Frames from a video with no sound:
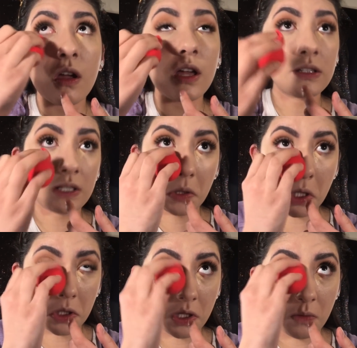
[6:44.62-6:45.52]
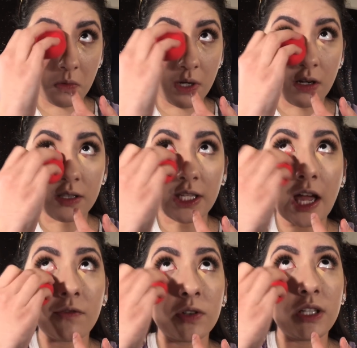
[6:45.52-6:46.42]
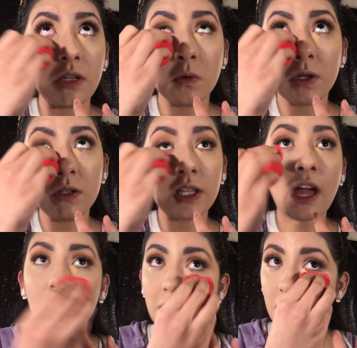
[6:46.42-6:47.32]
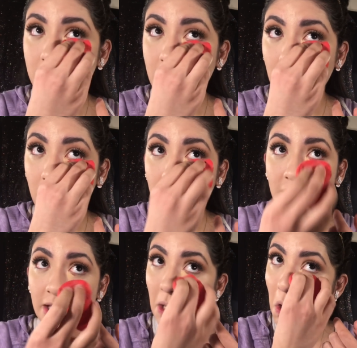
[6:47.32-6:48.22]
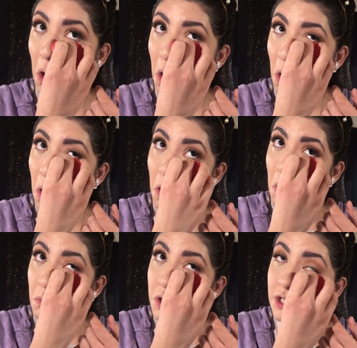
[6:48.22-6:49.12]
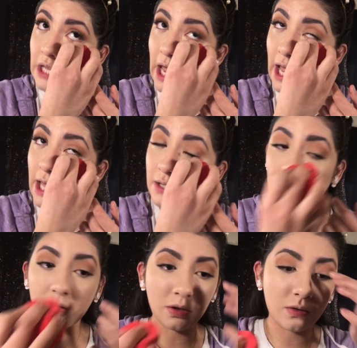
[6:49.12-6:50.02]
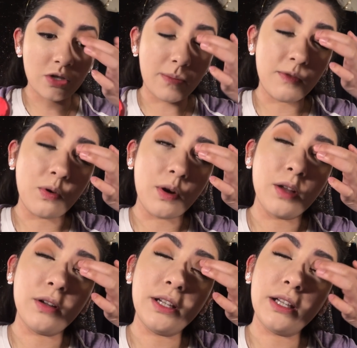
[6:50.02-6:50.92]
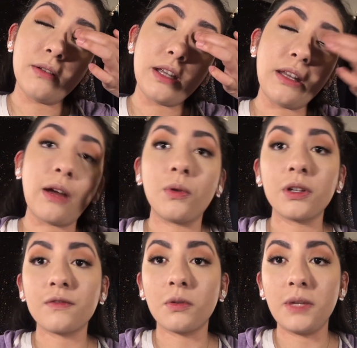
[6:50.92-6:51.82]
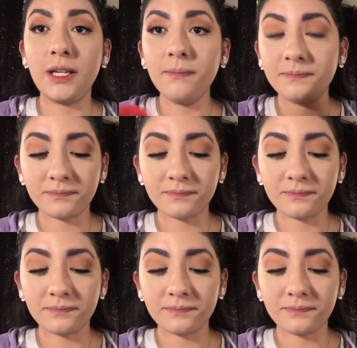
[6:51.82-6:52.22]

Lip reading: Estee Lauder Double Wear and the Kat Von D one. The Kat Von D one's like really thick, but you just add a little drop of oil in it, and that worked for me.